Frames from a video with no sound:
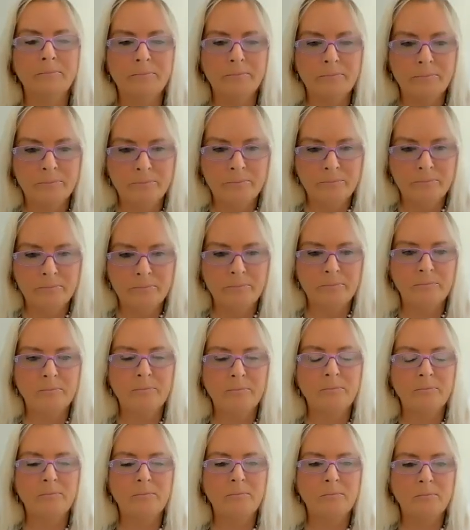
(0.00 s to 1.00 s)

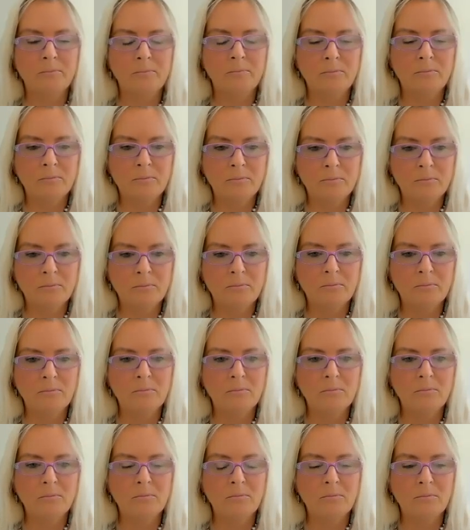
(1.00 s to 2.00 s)

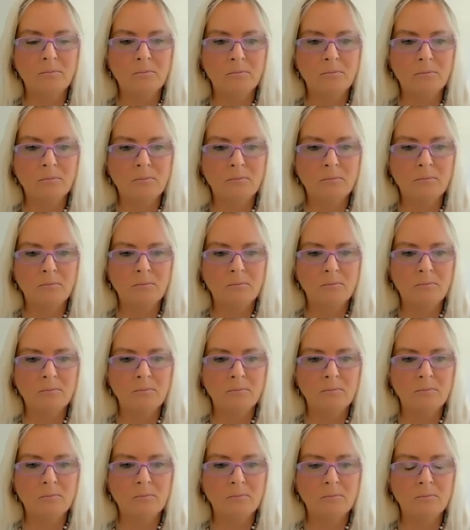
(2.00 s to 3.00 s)

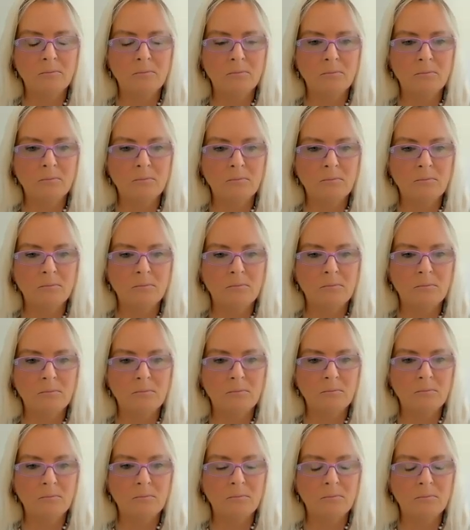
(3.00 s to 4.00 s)

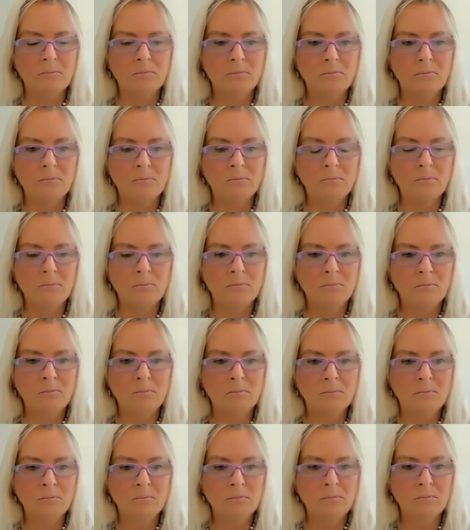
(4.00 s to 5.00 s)

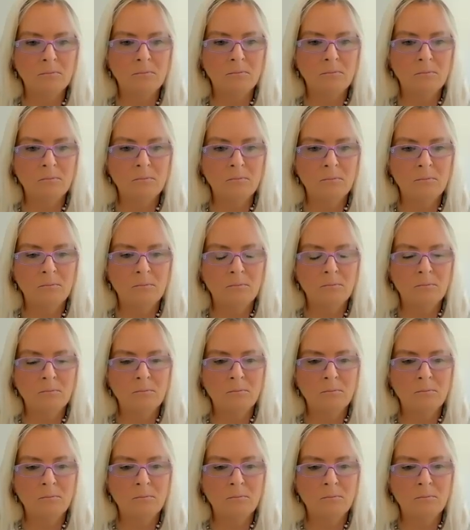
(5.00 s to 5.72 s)
This person isn't speaking.